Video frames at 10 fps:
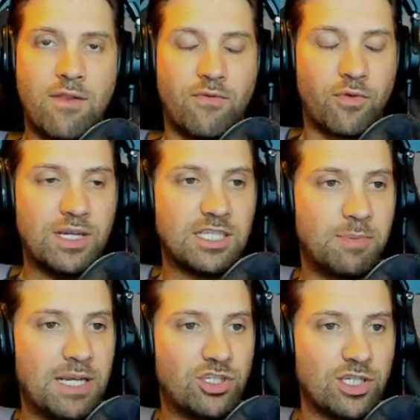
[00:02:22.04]
free
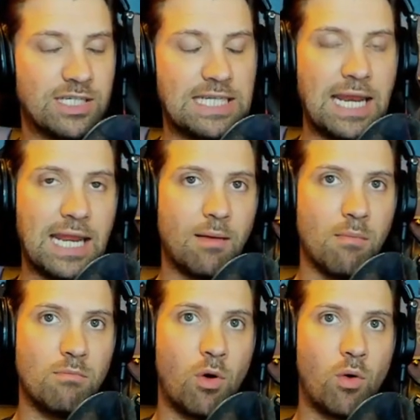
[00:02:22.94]
speech is getting
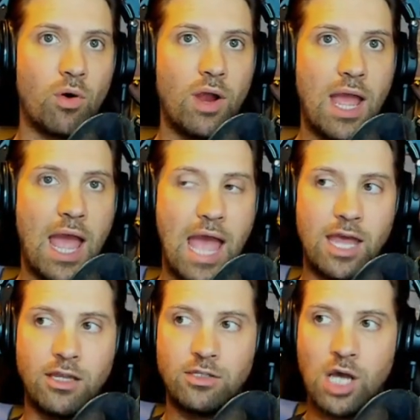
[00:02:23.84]
more
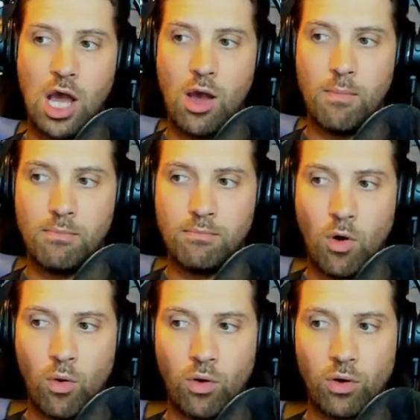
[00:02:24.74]
and
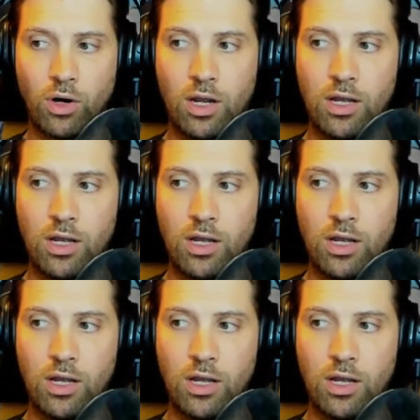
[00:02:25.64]
more